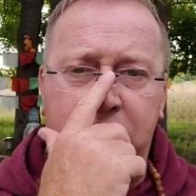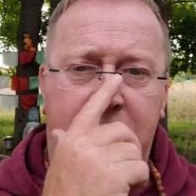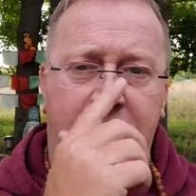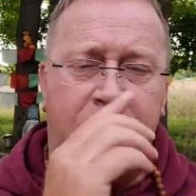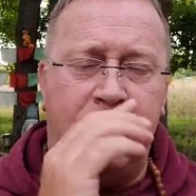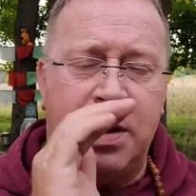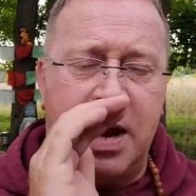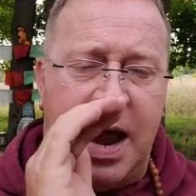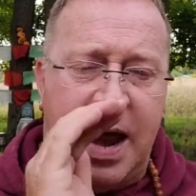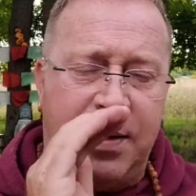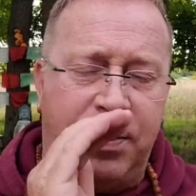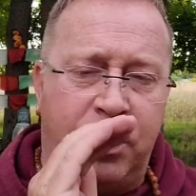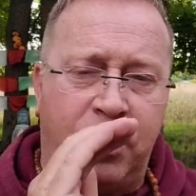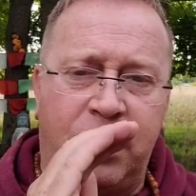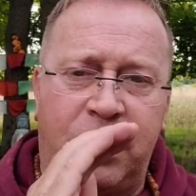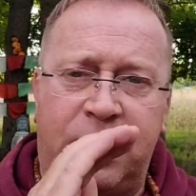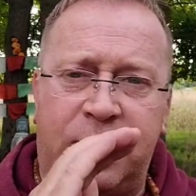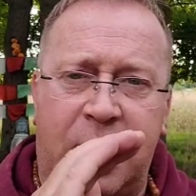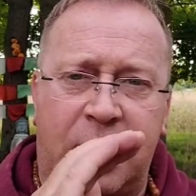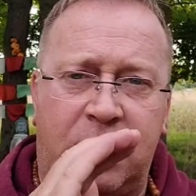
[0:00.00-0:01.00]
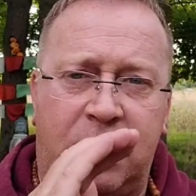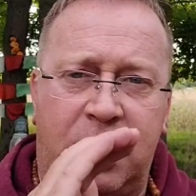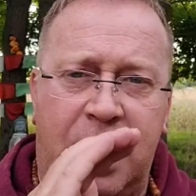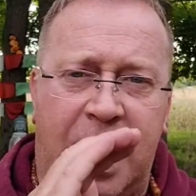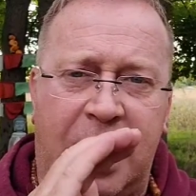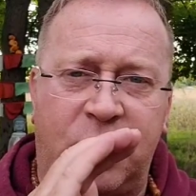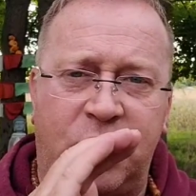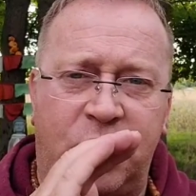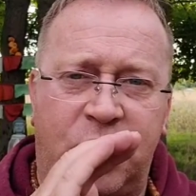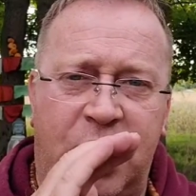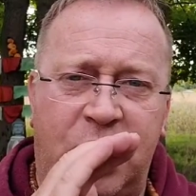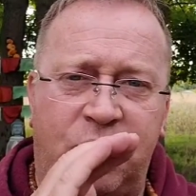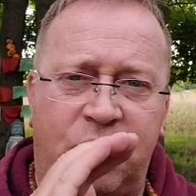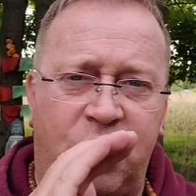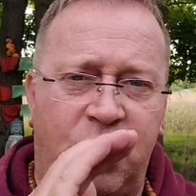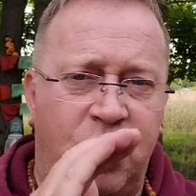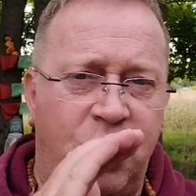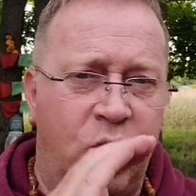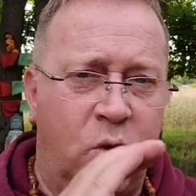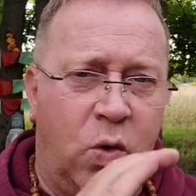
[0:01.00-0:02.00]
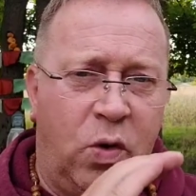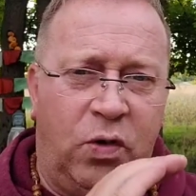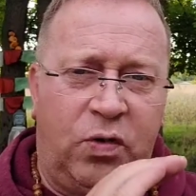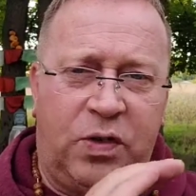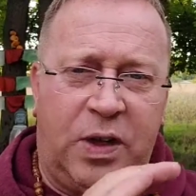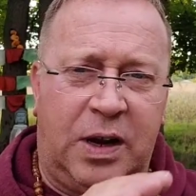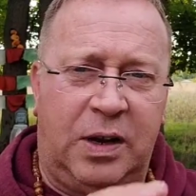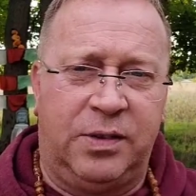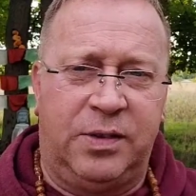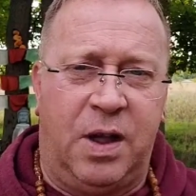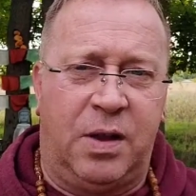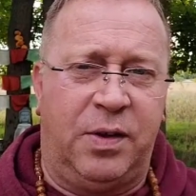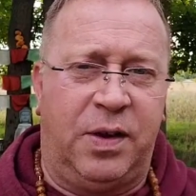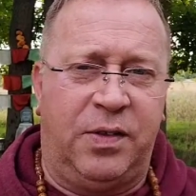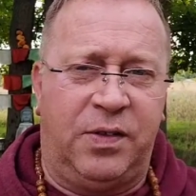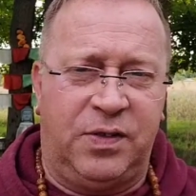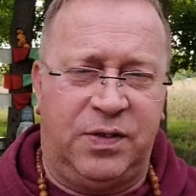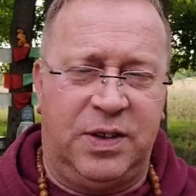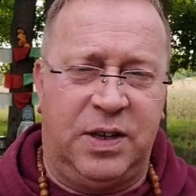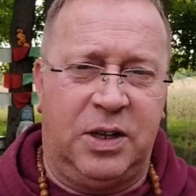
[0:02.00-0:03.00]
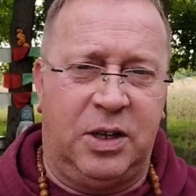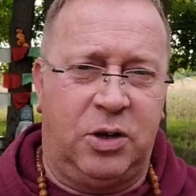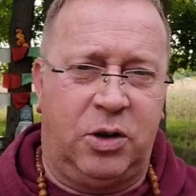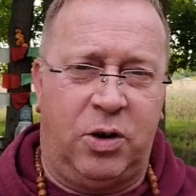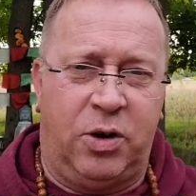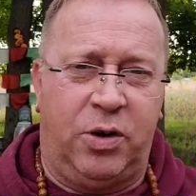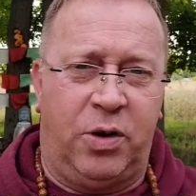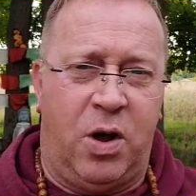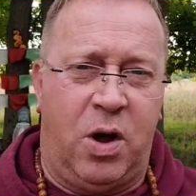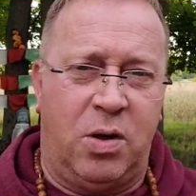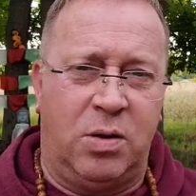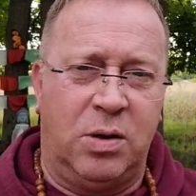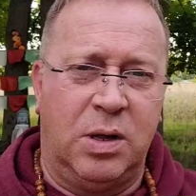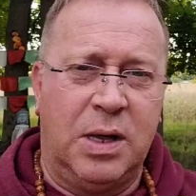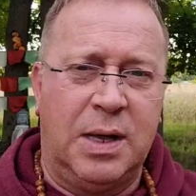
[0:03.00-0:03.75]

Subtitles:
Neither subtle agitation nor subtle dullness still occur at all.